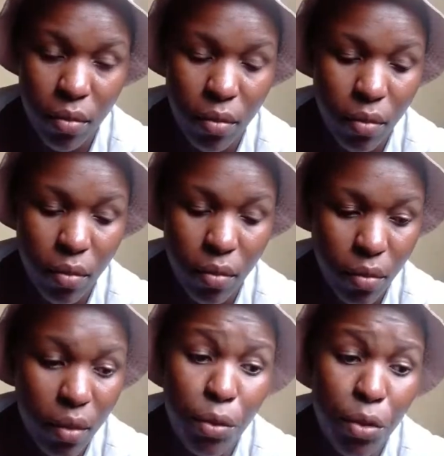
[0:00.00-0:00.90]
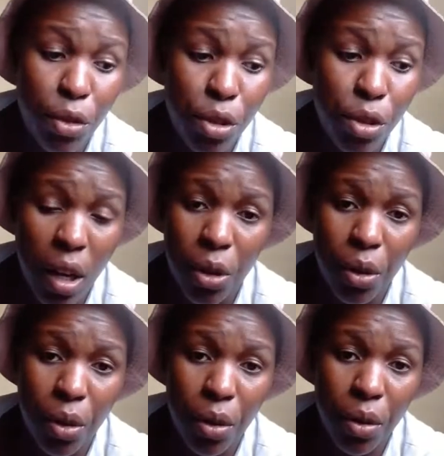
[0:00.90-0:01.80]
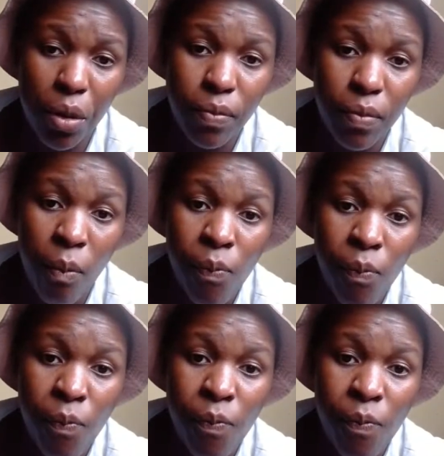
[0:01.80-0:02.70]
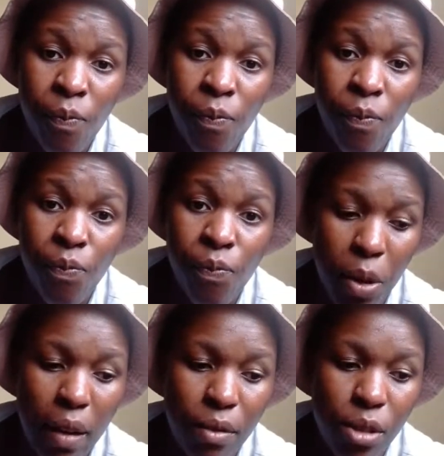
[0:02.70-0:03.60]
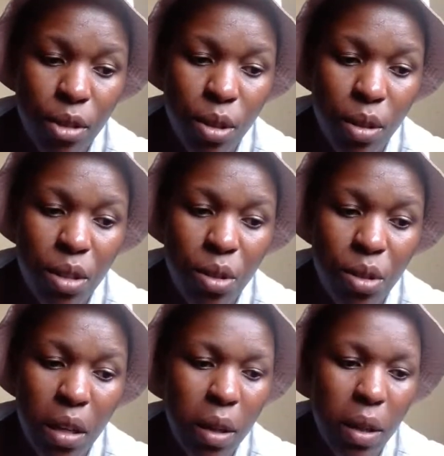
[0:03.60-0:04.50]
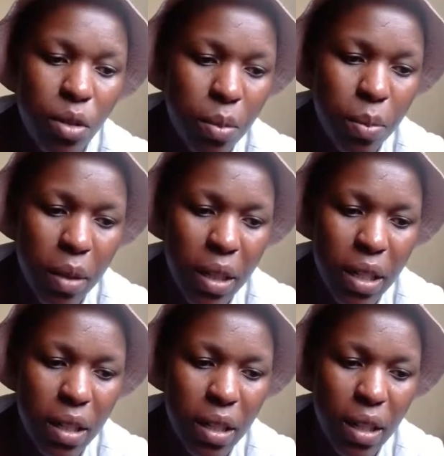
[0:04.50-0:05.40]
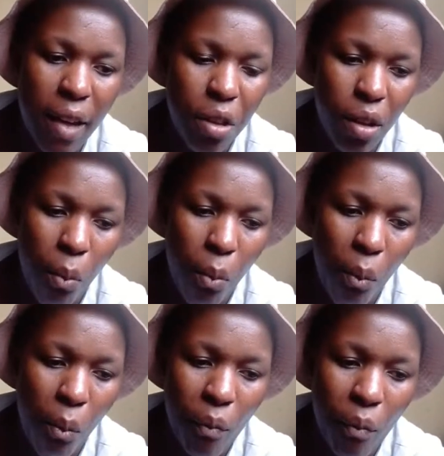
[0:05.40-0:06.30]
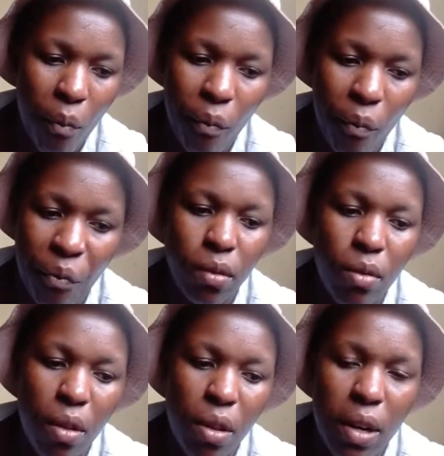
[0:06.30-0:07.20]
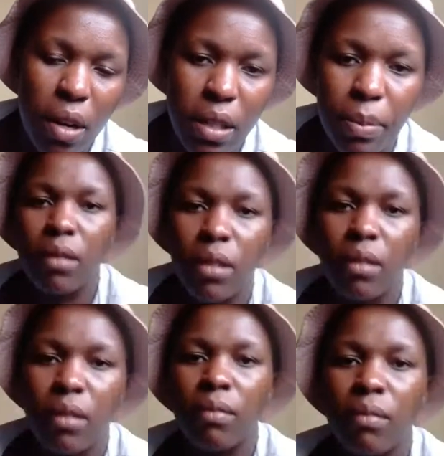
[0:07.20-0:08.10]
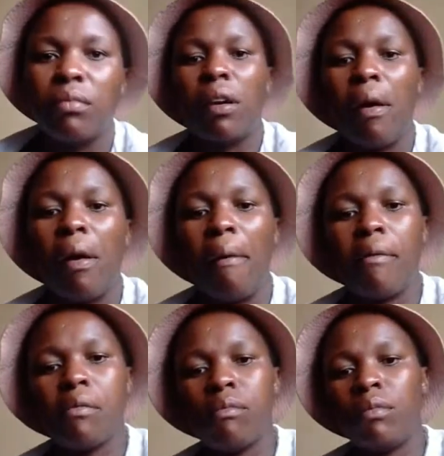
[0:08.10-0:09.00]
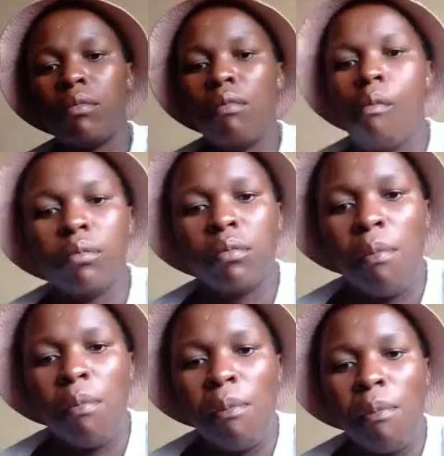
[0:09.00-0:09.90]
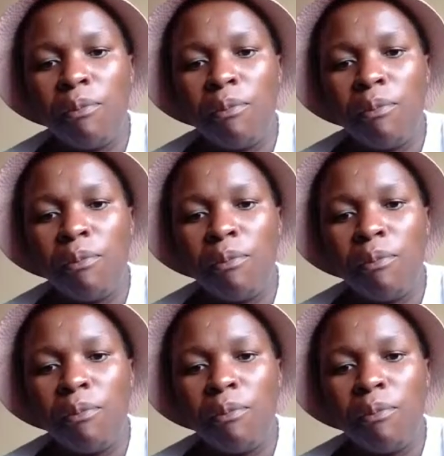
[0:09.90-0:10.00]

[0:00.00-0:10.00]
They can harm you in future or the people you love. So that's why I normally don't place everything in the online space. Yeah.